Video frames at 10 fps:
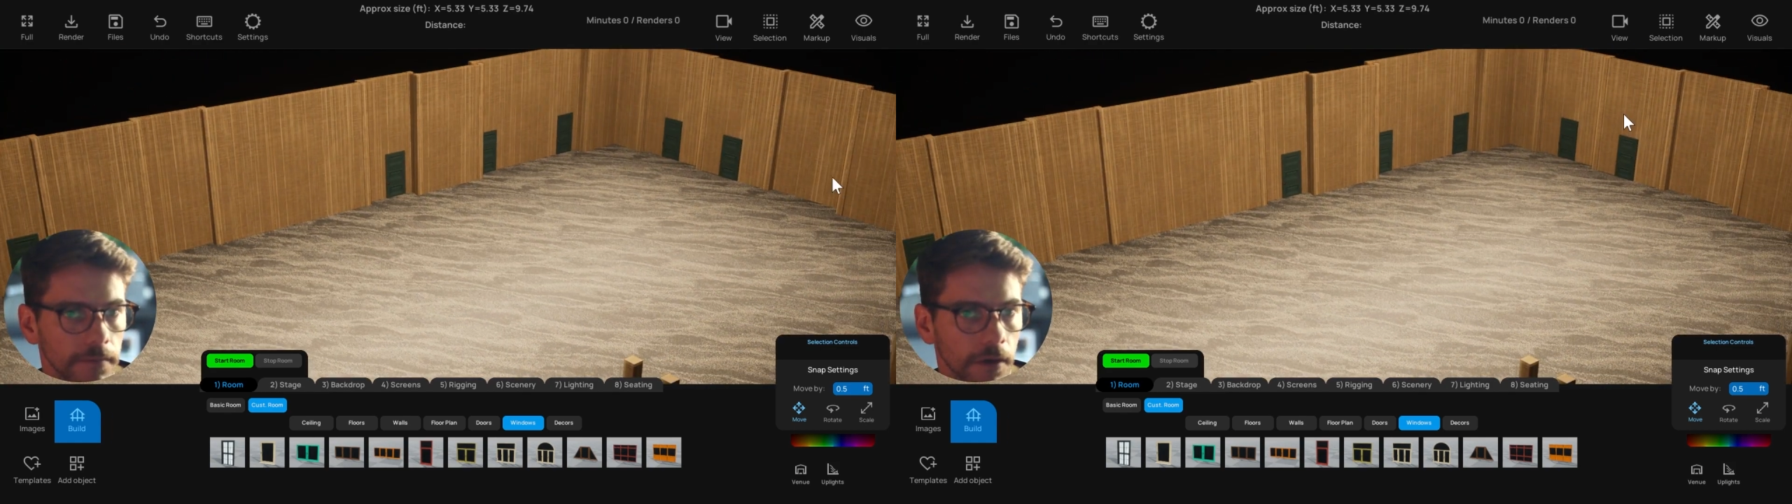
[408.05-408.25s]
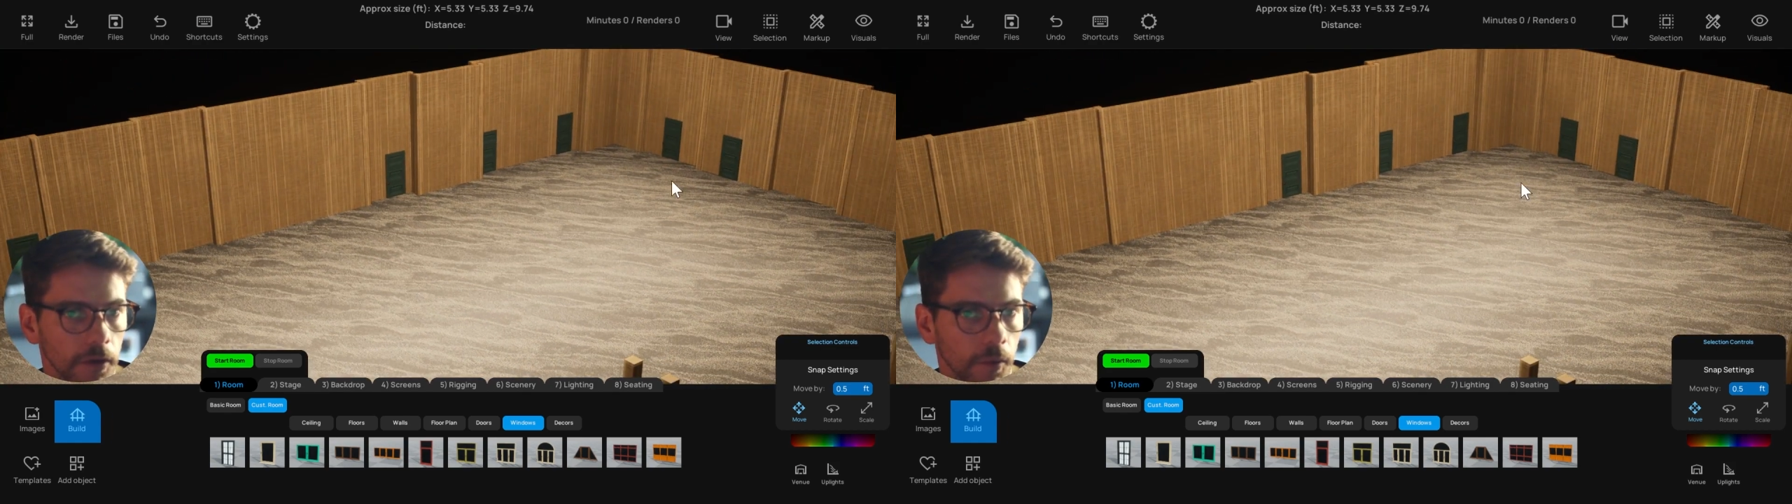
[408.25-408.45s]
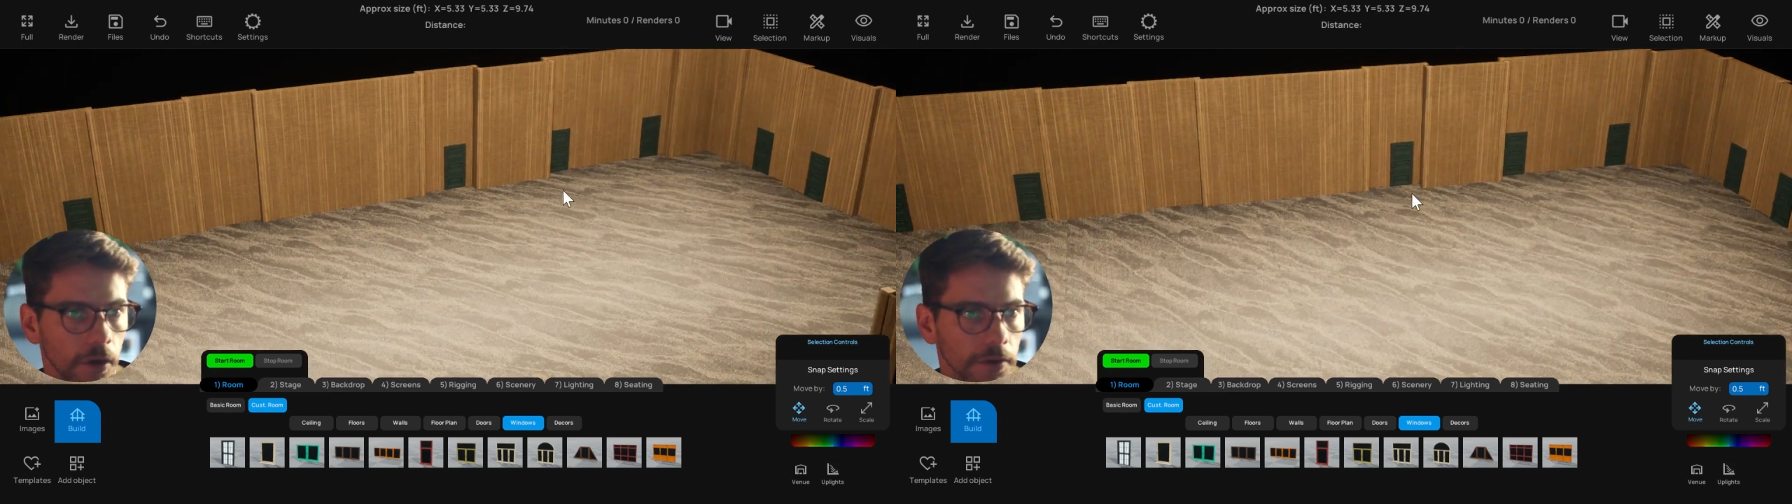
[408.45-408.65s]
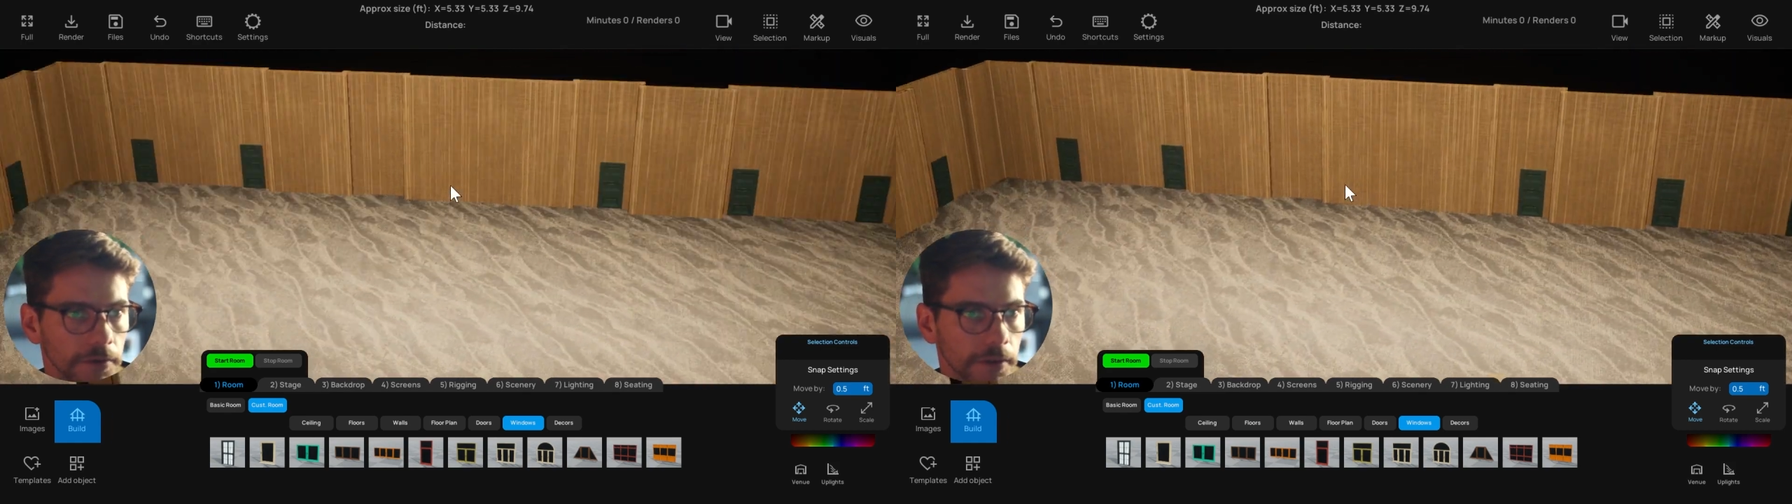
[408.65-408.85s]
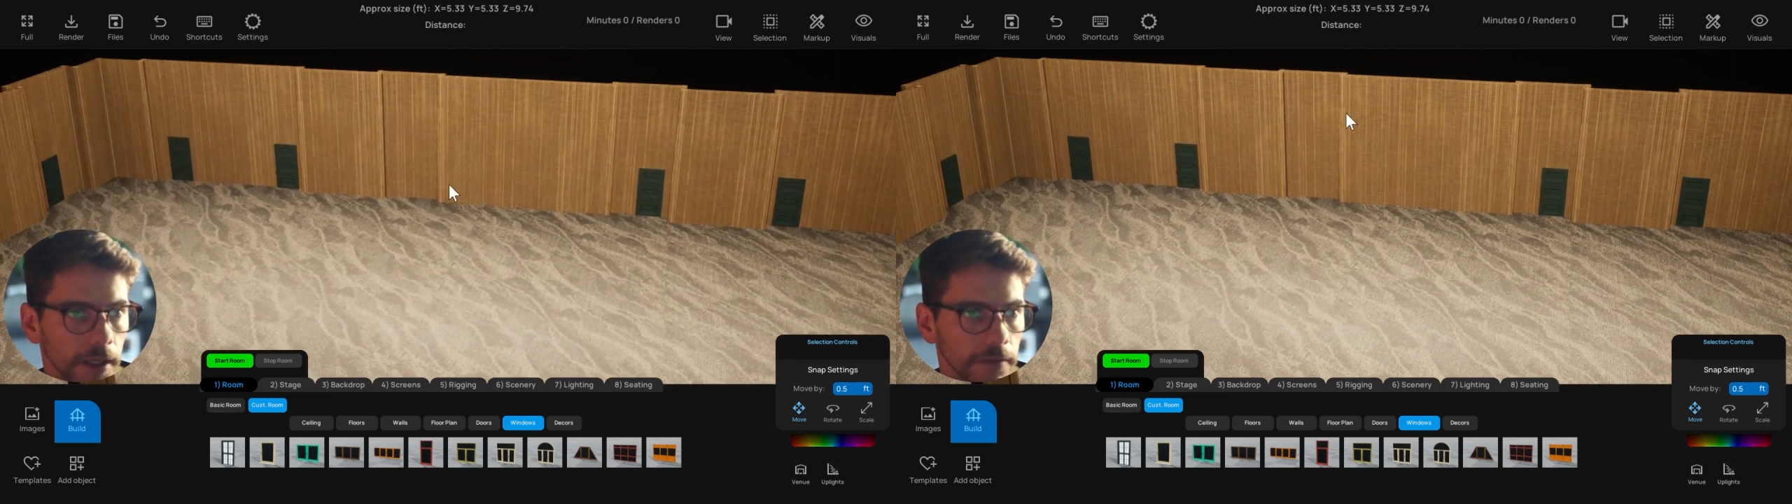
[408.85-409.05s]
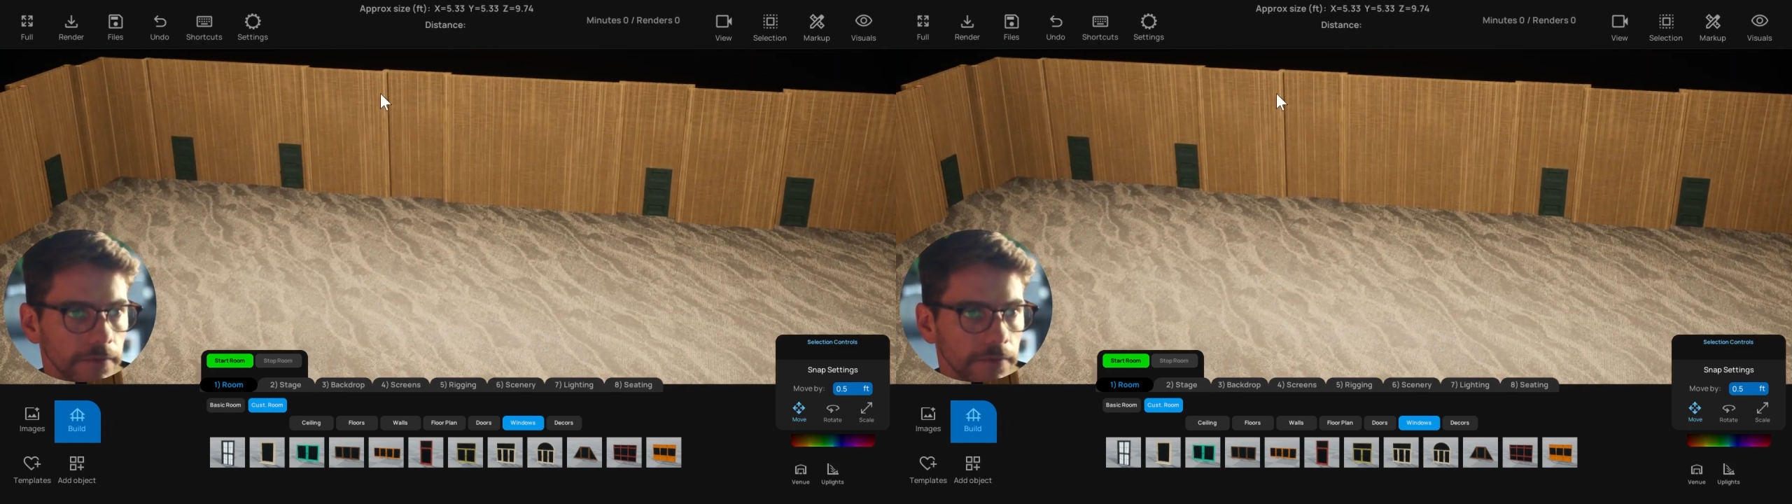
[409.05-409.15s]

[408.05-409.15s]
all the walls kind